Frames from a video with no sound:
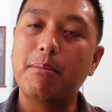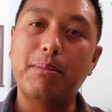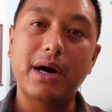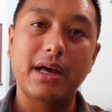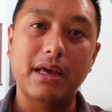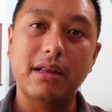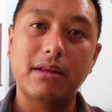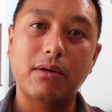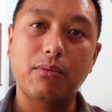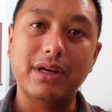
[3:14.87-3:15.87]
But
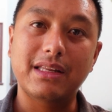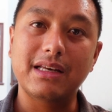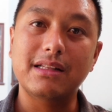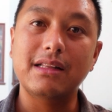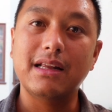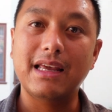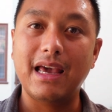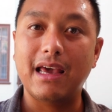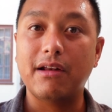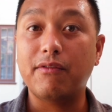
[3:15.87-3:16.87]
we did
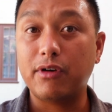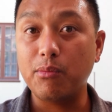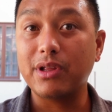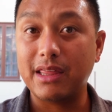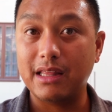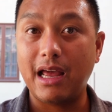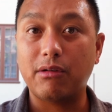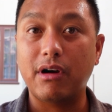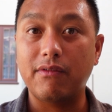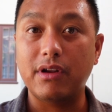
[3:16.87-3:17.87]
get from within
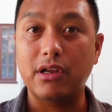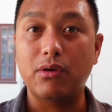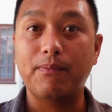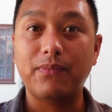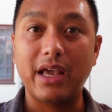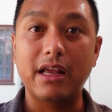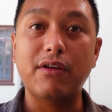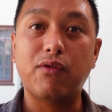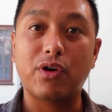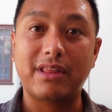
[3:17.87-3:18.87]
that revenue
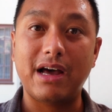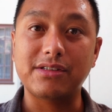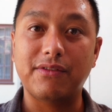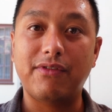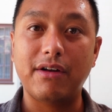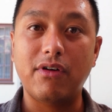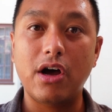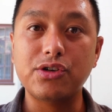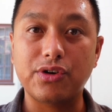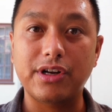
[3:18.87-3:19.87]

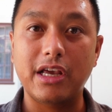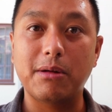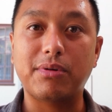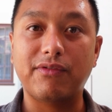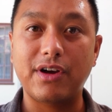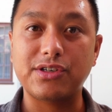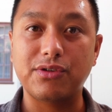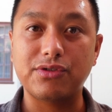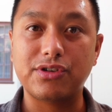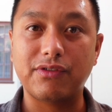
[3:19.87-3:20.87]
$84,500 in
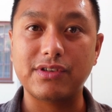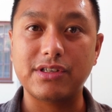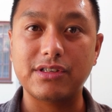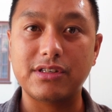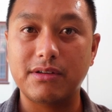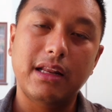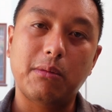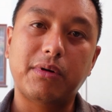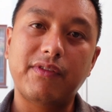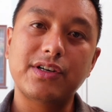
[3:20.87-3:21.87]
professional services. Now,
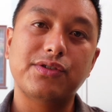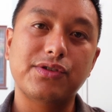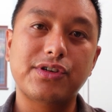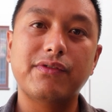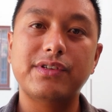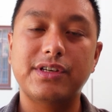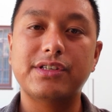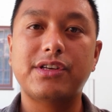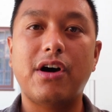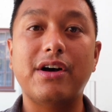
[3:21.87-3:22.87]
professional
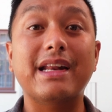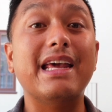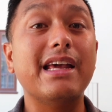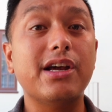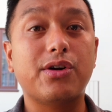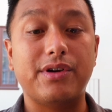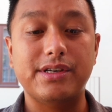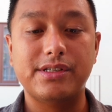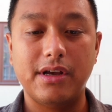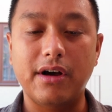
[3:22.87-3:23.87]
services saw an
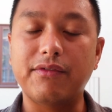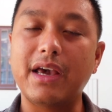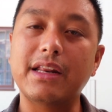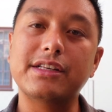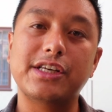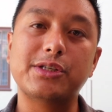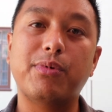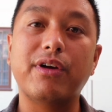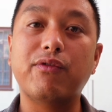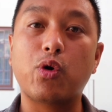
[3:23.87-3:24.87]
increase of
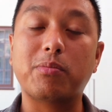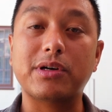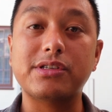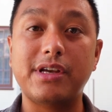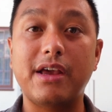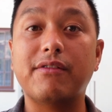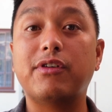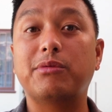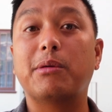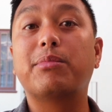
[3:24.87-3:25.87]
86.4%
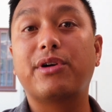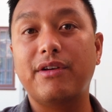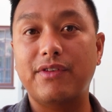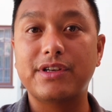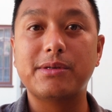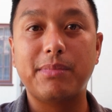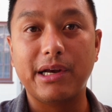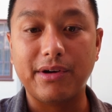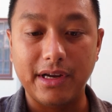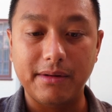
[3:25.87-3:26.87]
from the previous
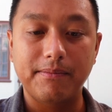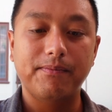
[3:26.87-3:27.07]
period.